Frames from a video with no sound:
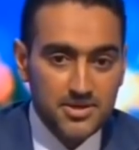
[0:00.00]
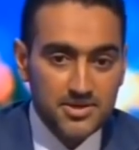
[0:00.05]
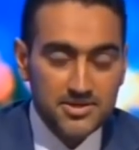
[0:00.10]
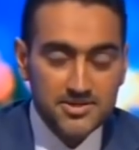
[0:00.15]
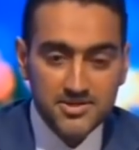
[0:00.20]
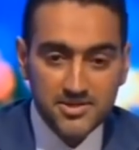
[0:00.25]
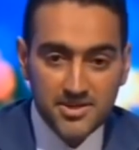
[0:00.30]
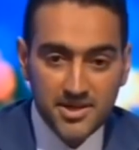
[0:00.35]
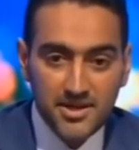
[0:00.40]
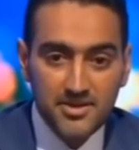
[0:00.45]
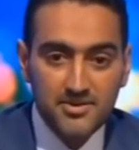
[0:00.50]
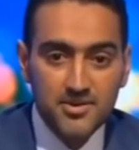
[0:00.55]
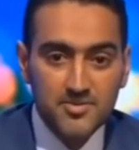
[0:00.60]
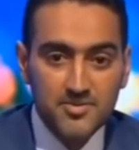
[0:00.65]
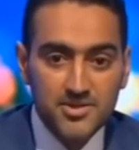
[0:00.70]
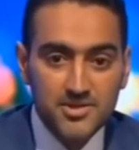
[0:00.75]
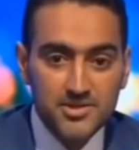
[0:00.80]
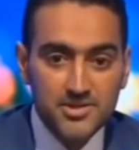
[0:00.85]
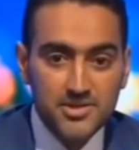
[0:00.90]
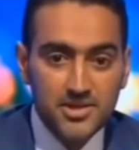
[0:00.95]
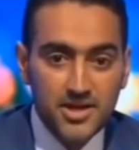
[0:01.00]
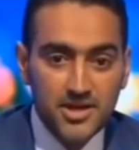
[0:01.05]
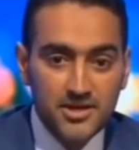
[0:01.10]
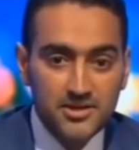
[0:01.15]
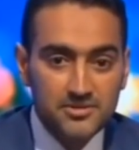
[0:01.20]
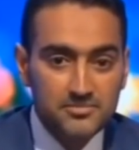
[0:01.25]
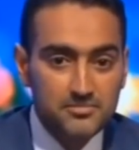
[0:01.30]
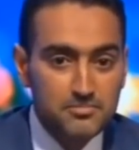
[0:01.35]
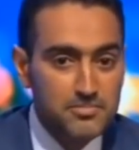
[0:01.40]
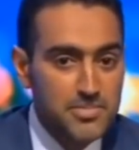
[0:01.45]
And it's scary because,
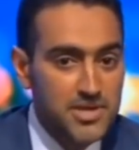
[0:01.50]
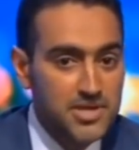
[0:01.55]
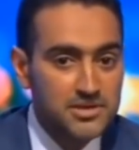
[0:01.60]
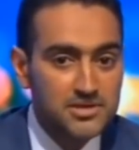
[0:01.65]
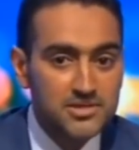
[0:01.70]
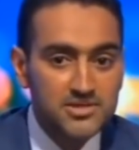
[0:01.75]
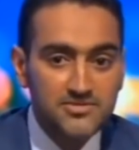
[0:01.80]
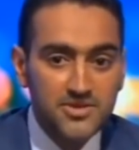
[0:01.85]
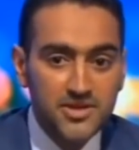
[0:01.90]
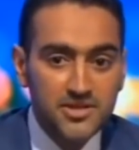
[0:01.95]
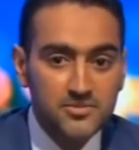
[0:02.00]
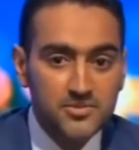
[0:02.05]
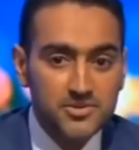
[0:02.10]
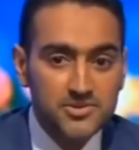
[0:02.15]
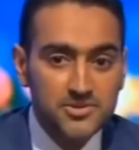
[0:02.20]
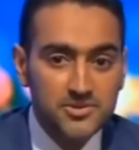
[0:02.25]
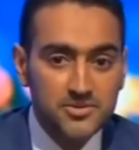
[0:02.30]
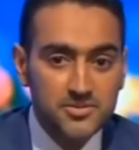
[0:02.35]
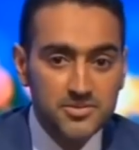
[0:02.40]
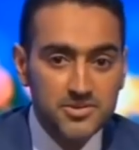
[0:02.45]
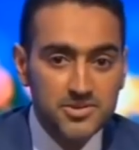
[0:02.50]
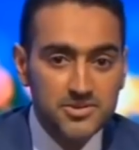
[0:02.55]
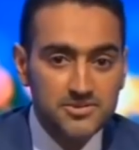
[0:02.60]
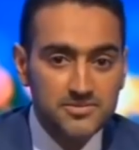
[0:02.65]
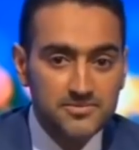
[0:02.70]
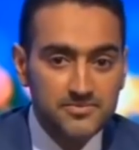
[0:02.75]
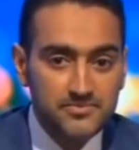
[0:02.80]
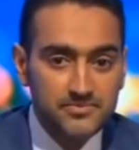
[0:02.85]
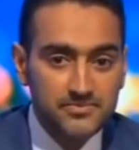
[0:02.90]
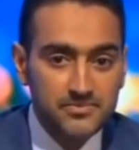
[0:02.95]
like millions of other
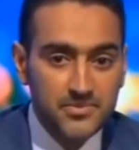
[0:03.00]
Muslims,